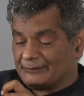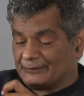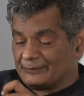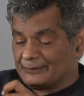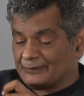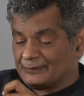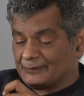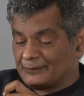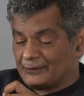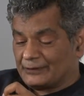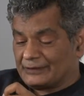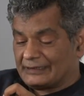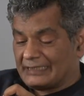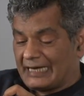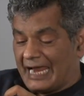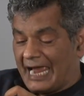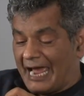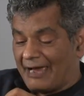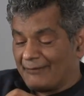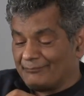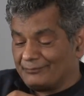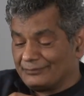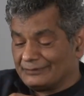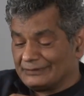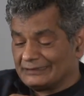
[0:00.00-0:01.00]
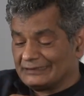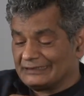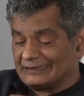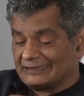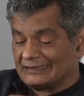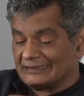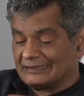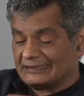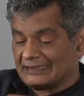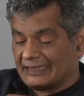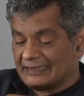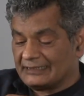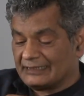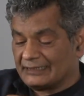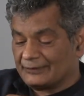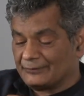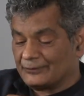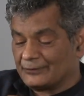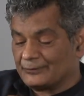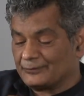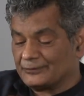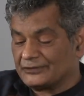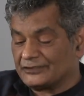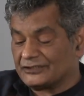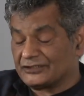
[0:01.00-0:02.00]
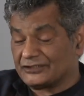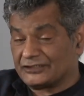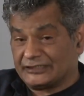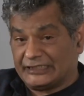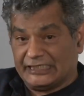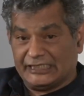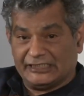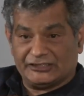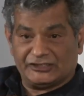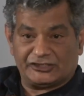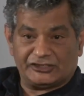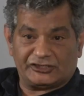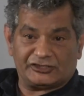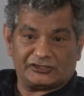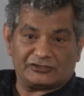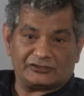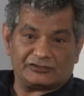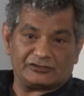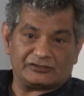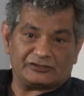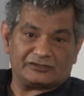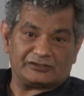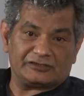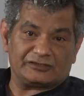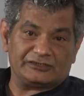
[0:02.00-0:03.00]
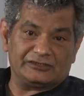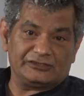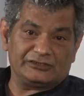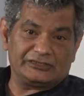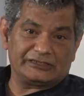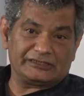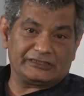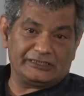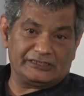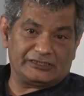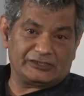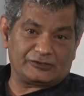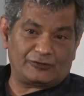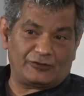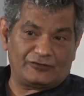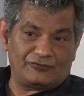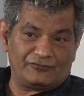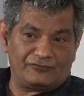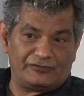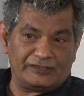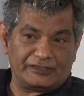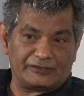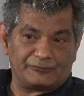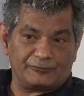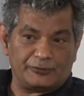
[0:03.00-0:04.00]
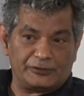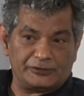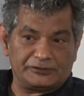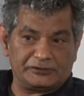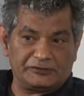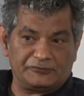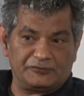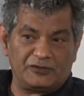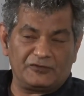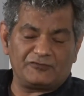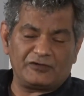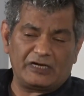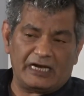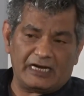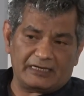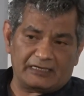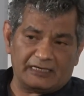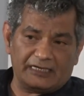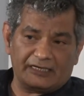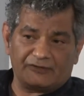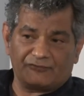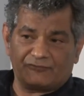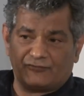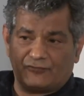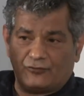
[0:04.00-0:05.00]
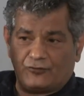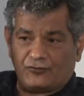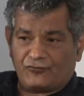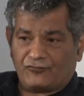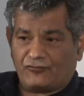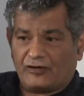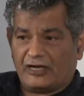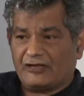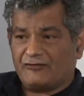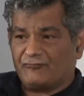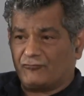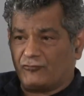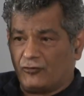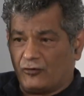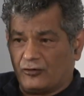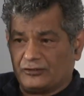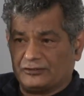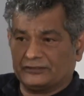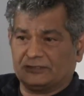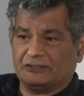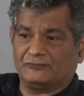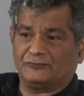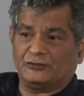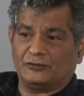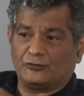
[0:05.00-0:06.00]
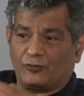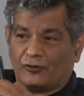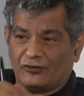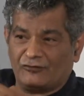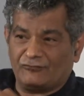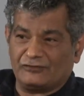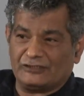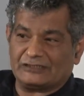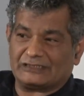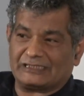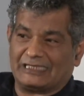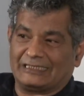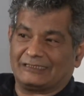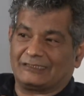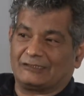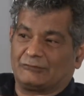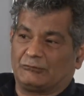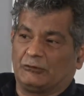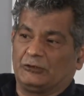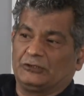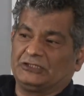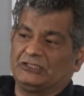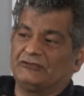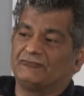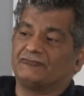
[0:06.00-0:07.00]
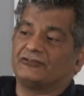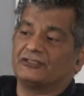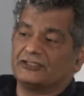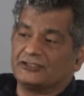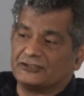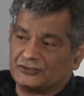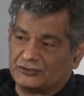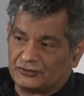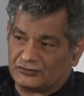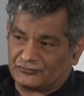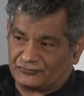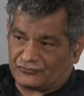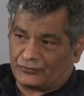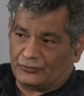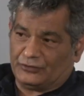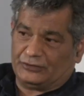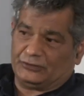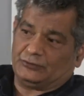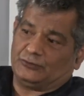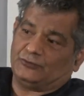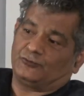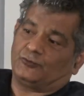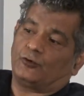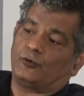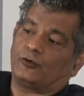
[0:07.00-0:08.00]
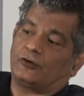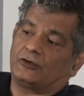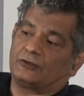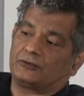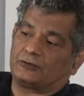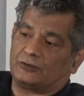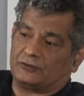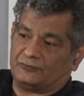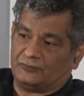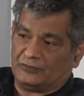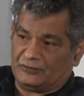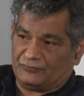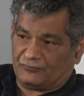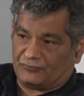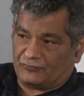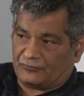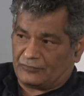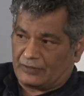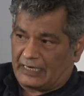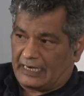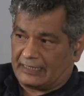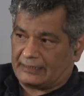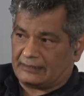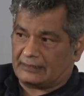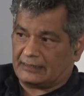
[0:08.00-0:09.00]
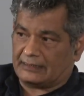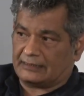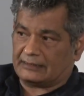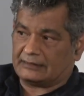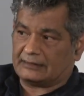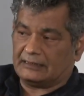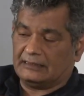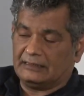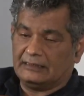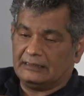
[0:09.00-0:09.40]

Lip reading: What happens is, I think what was strange during this conflict was that we've had like 4 or 5 wars, and we're always like on the verge of going to war, or we had like.